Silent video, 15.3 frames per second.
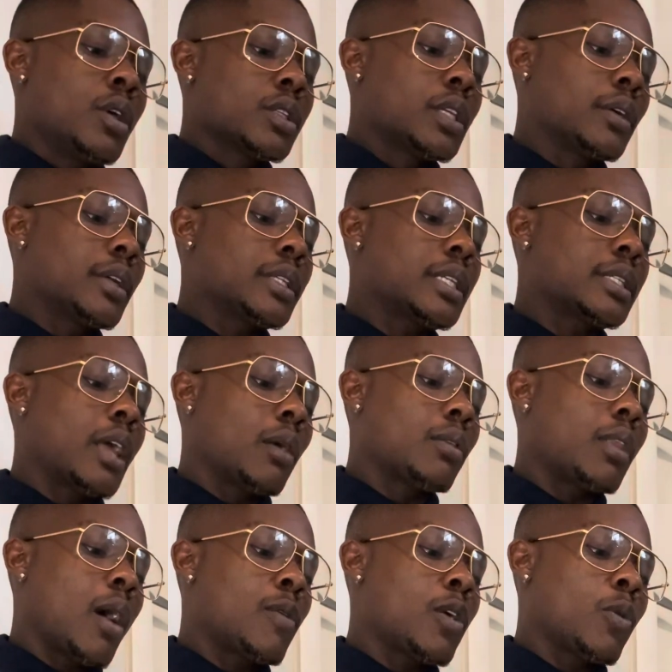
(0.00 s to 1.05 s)
So this is no
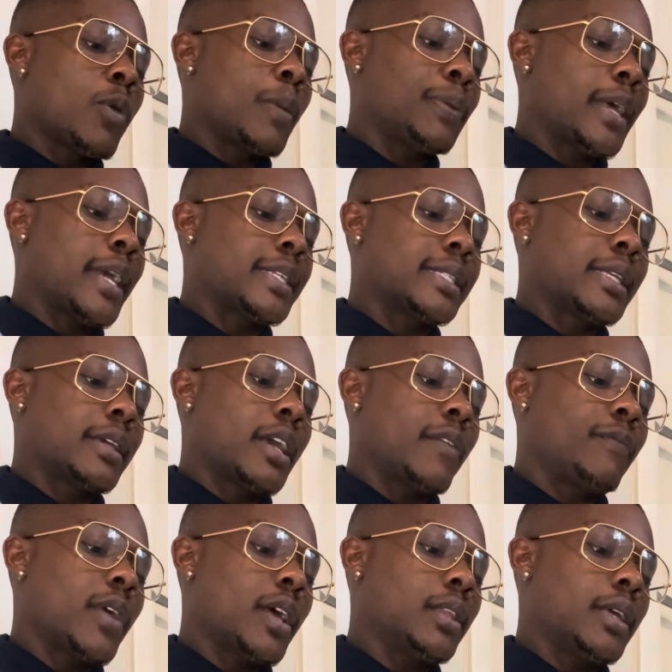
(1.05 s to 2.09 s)
longer replacing your
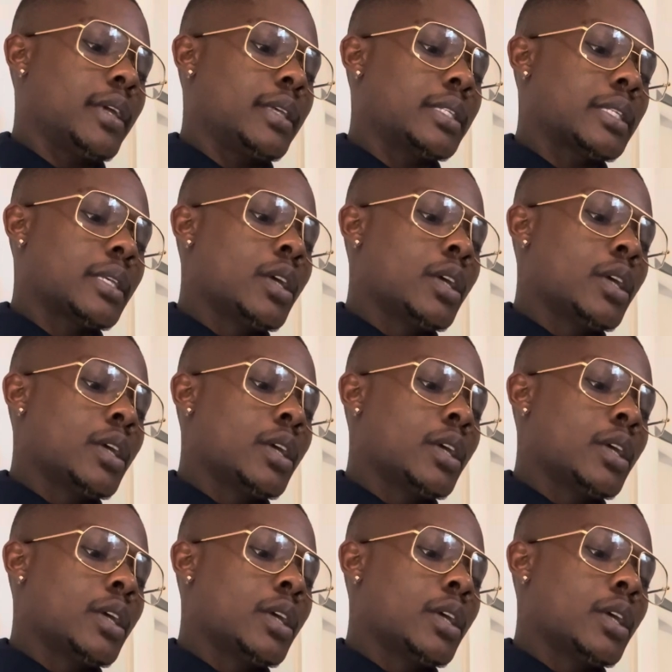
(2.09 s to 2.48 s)
feelings.